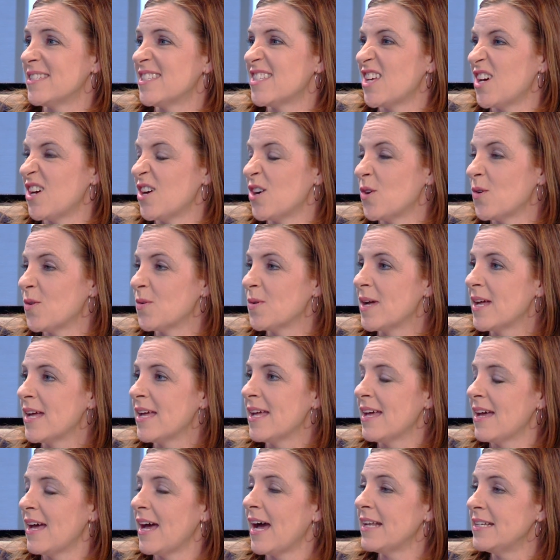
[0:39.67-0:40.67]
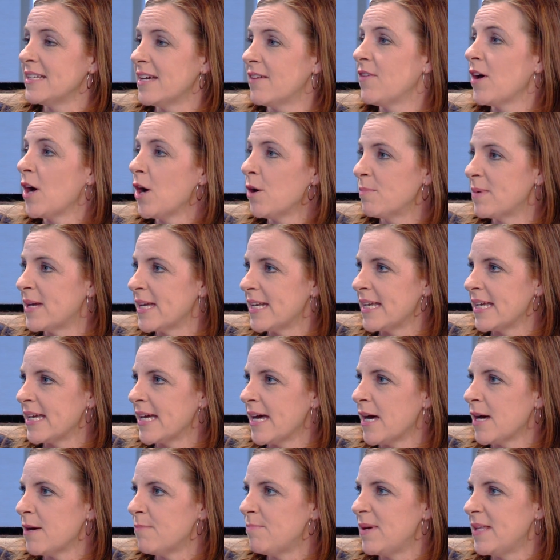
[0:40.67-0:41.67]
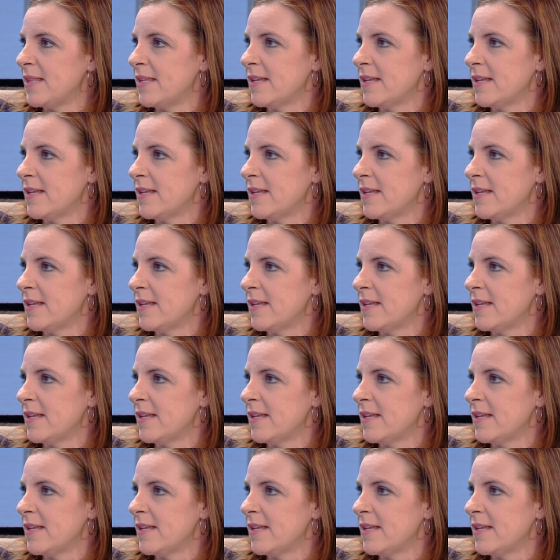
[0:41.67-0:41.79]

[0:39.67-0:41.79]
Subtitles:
So had to have help getting up,